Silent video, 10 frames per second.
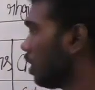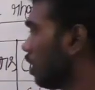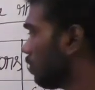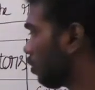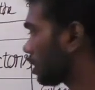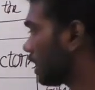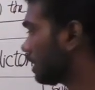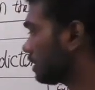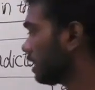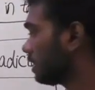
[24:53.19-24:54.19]
For
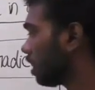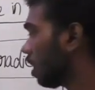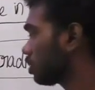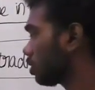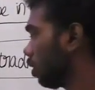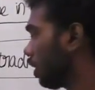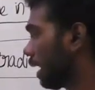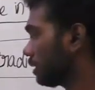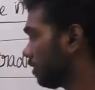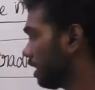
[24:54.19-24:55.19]
connectors it is also,
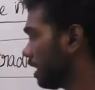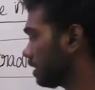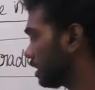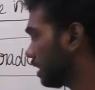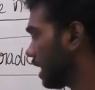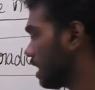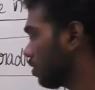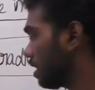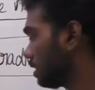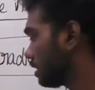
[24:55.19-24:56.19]
as well as,
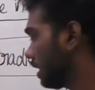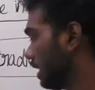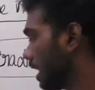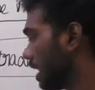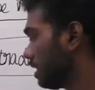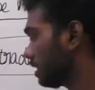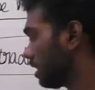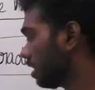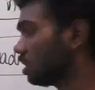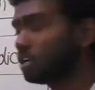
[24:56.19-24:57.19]
likewise, in
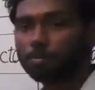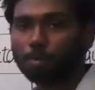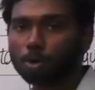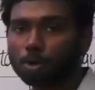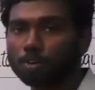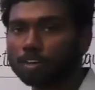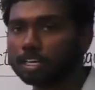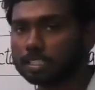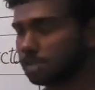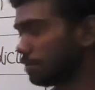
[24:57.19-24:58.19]
addition, moreover,
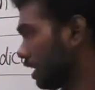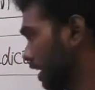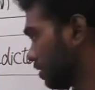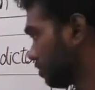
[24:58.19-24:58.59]
similarly.